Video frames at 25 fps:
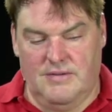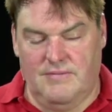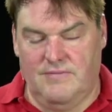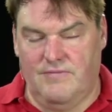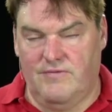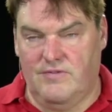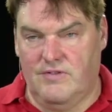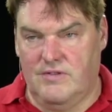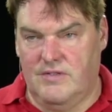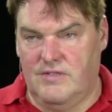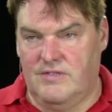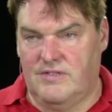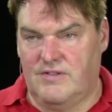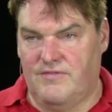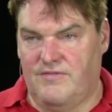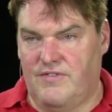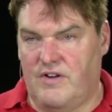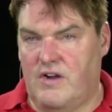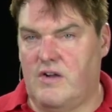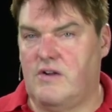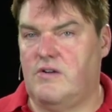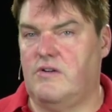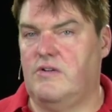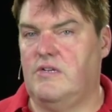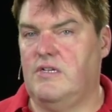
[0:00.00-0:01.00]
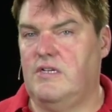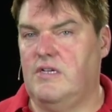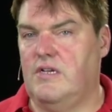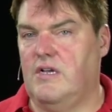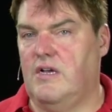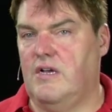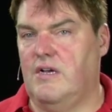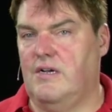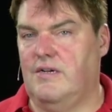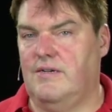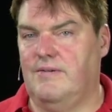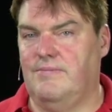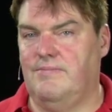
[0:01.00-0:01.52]
for the Safari
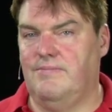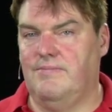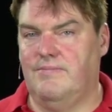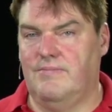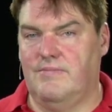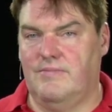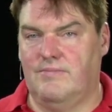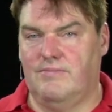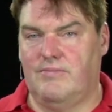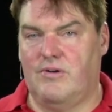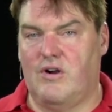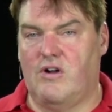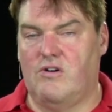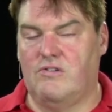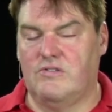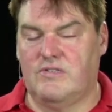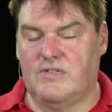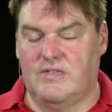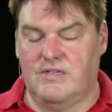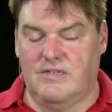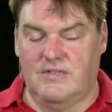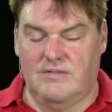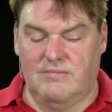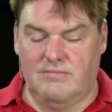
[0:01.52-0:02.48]
browser.